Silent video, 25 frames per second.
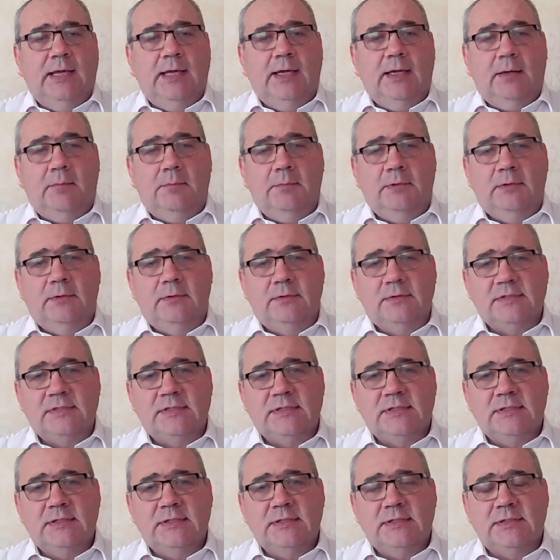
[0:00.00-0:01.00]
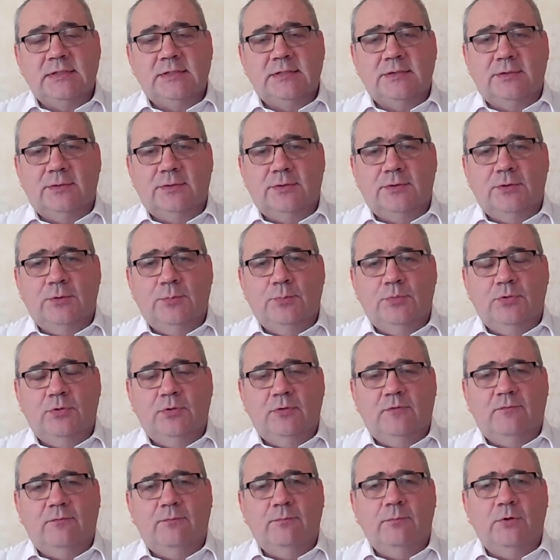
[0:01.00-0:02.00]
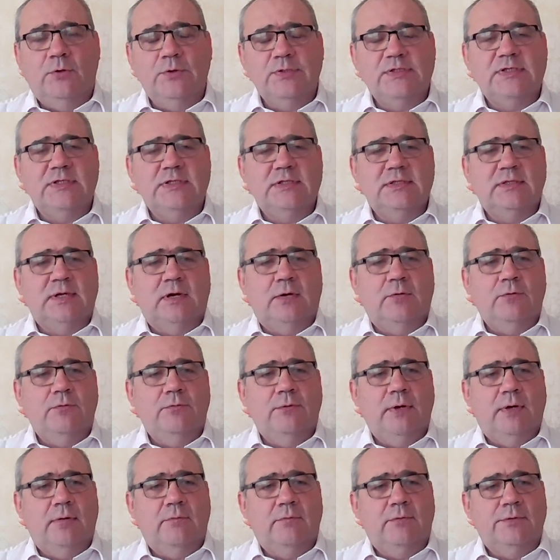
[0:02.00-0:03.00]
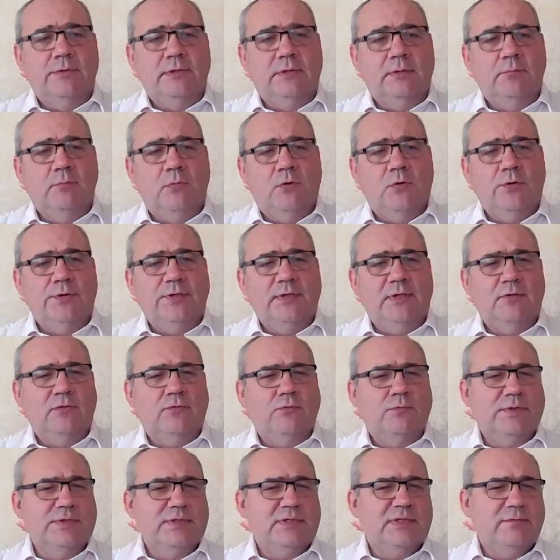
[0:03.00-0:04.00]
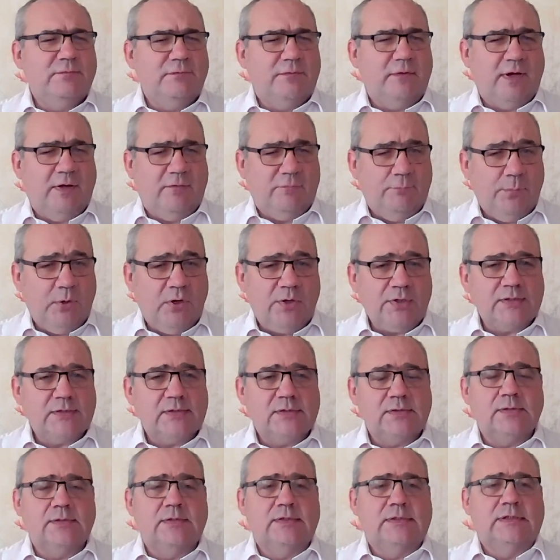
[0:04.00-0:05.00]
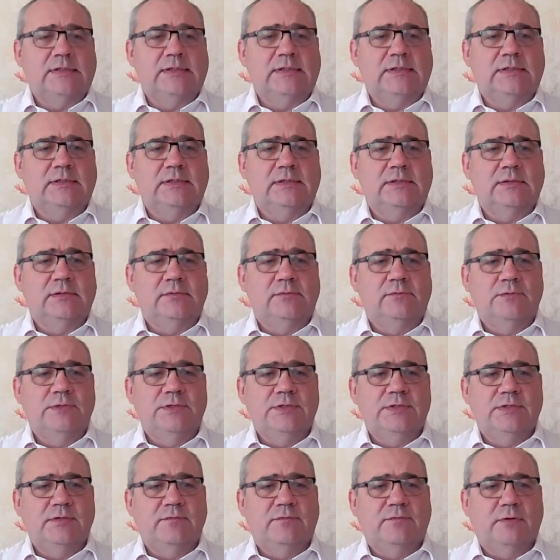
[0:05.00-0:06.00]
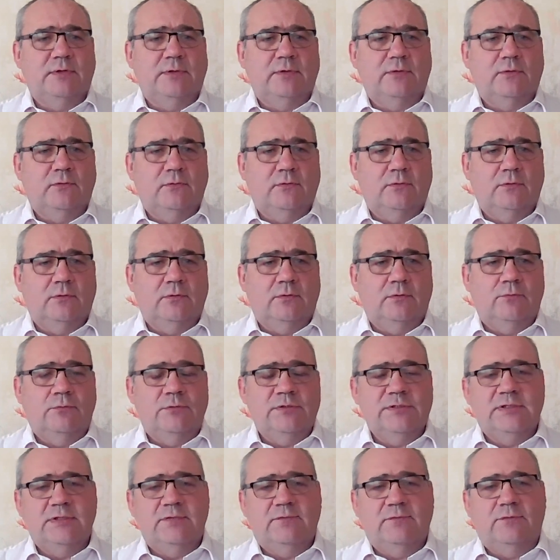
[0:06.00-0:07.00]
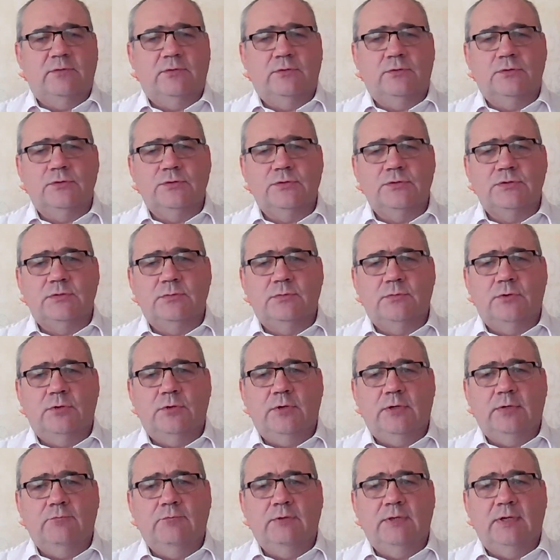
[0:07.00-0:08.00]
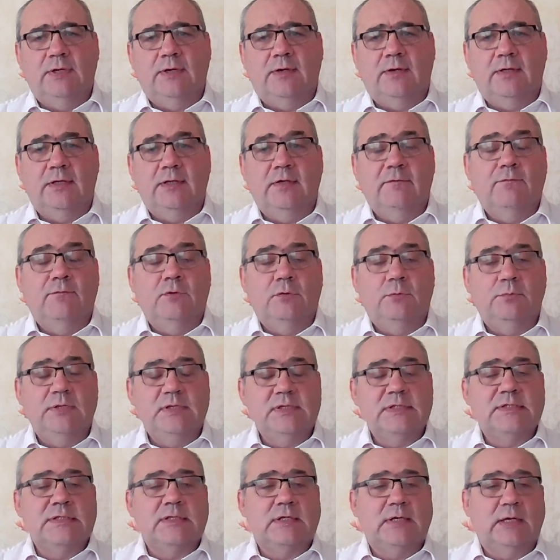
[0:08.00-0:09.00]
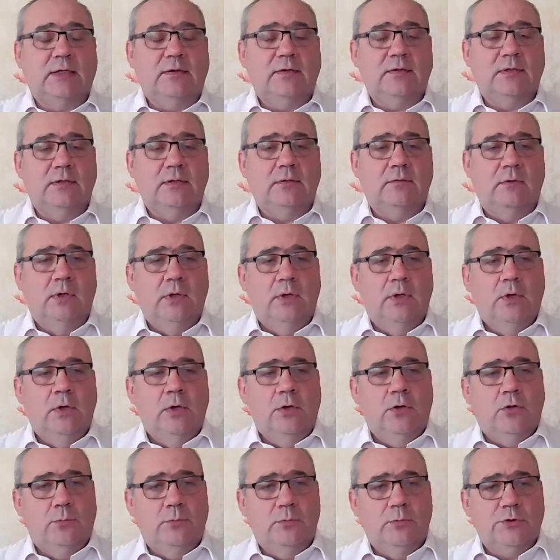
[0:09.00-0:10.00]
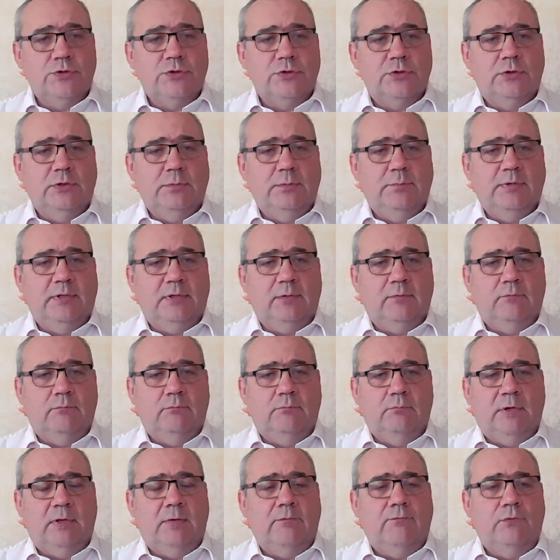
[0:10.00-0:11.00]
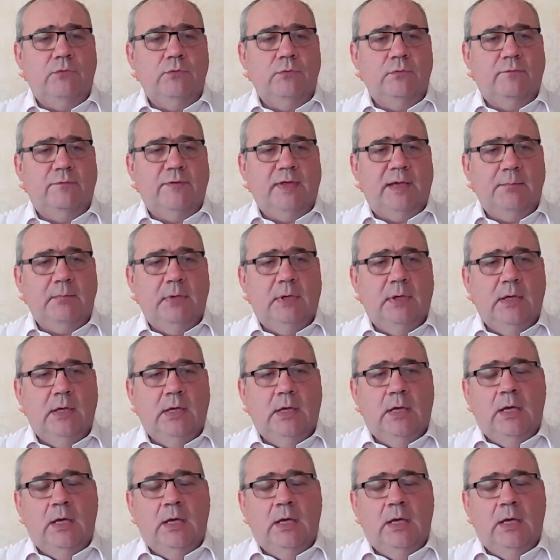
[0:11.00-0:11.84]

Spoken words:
Yeah, since a couple of months now, we are running more than 25 POCs with different customers, and we are even being selected commercially, but by a few of them.